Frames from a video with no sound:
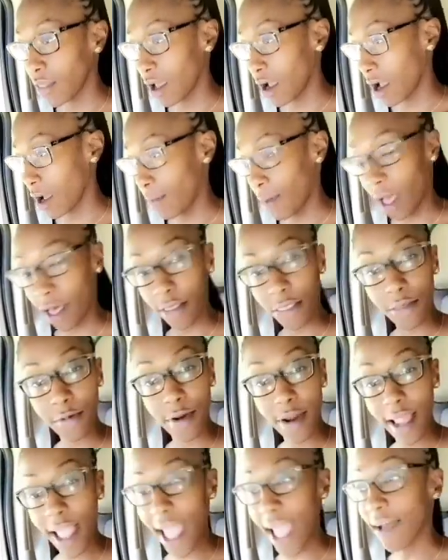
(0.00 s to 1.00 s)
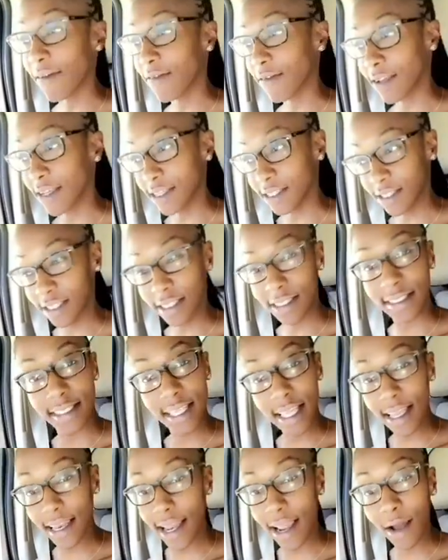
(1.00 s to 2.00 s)
there are about 3 Africans just
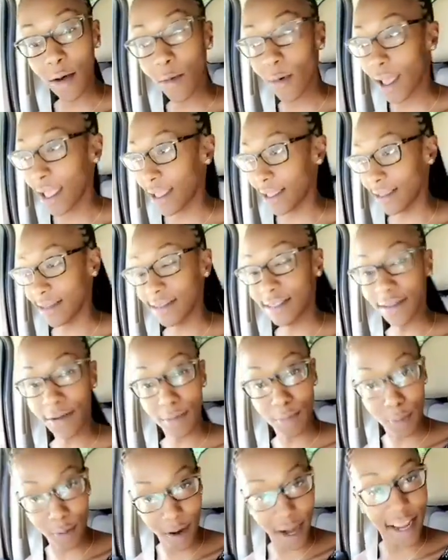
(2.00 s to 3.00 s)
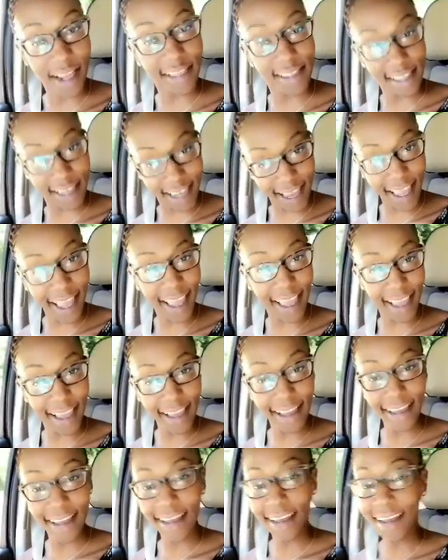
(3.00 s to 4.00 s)
sitting there waiting to braid your hair.